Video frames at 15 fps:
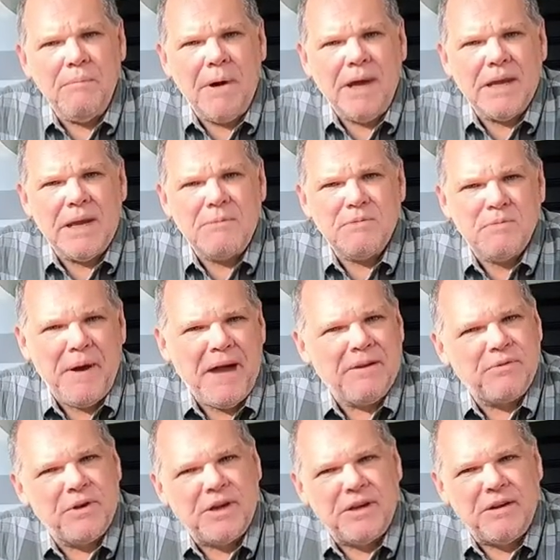My name's
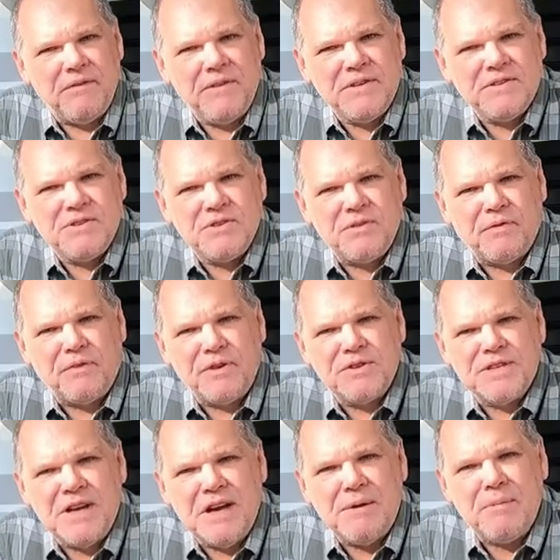Patrick, and if this is your
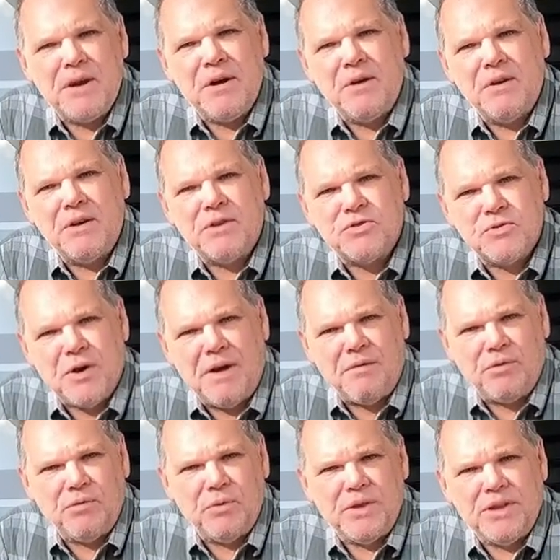first time here at
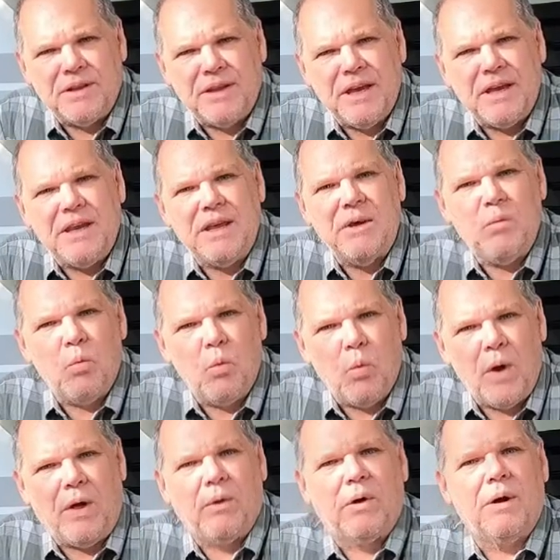Travels with Delaney,
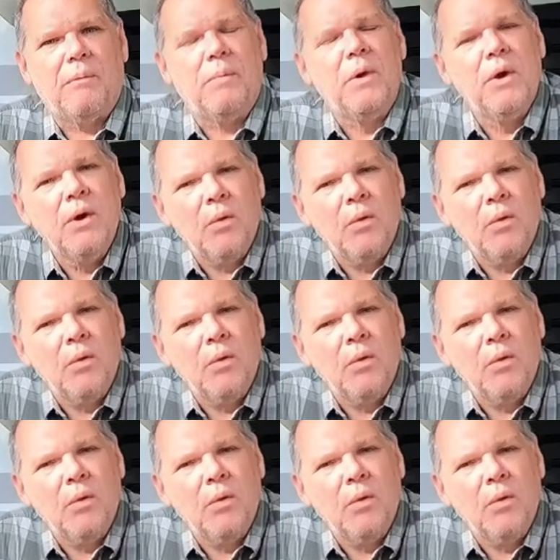welcome.